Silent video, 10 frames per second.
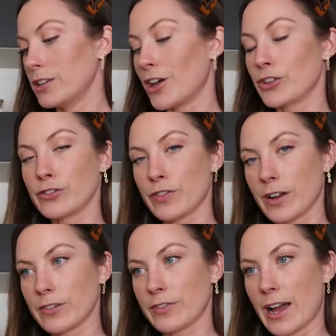Another
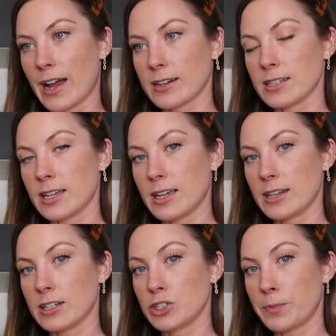fun fact,
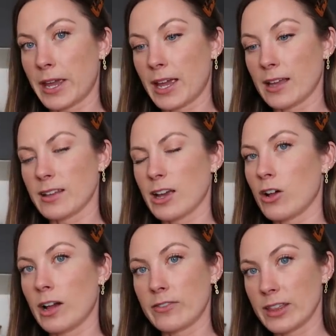in Japan, they
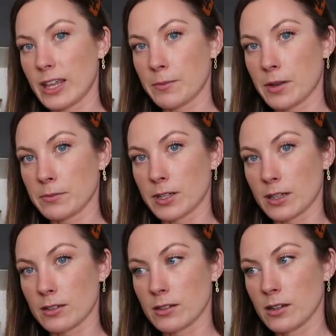call everything
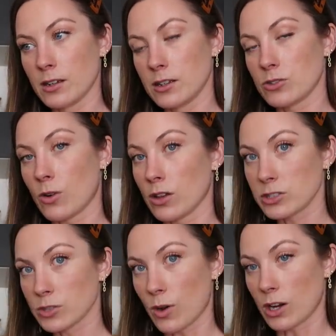pumpkin. So
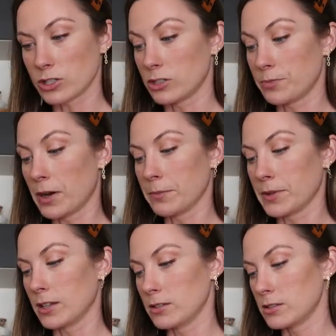squash are
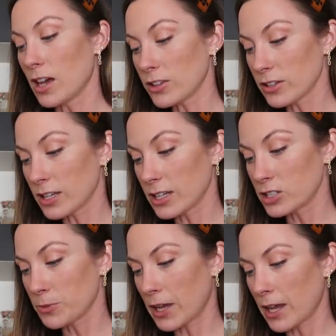pumpkins. Another thing
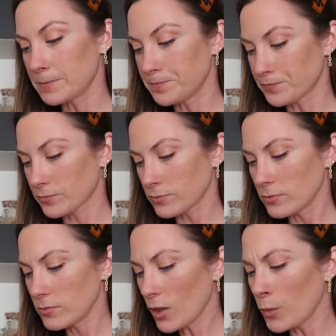in Japan,
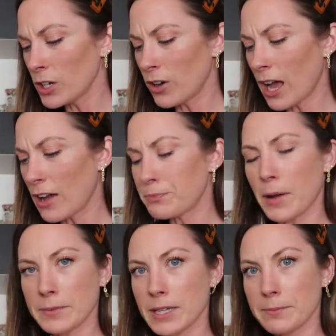we don't have
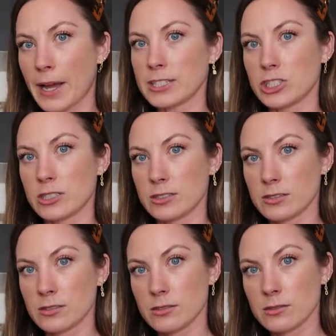pumpkin
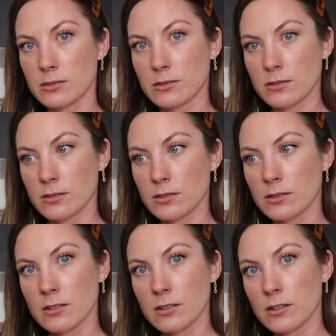patches.
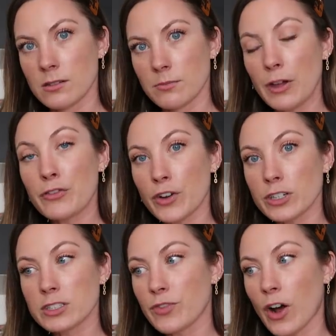My
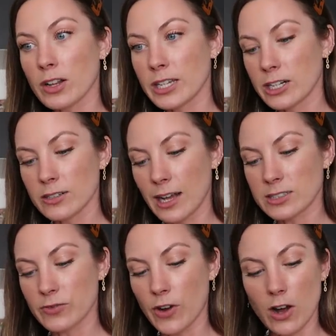first fall here,
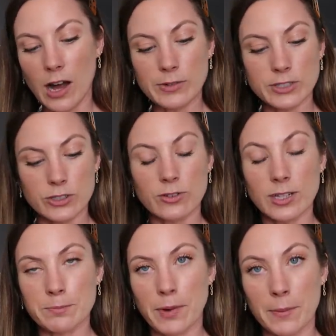last fall, I was
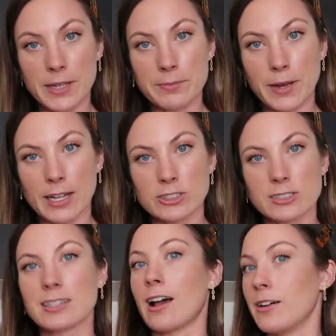Googling pumpkin
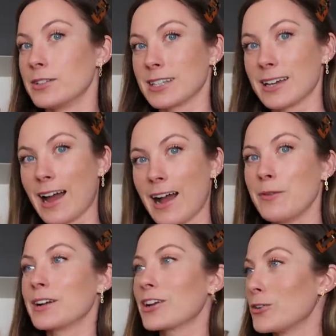patches because I was like, I
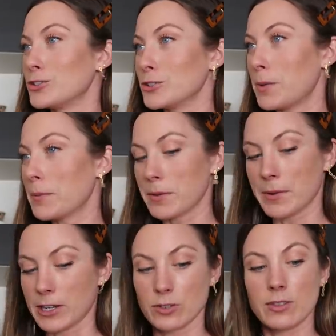want to go to a pumpkin
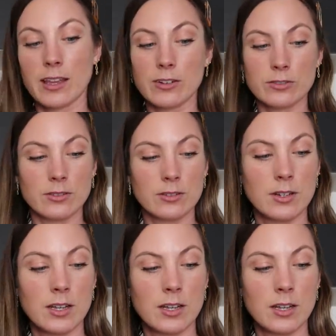patch. They don't,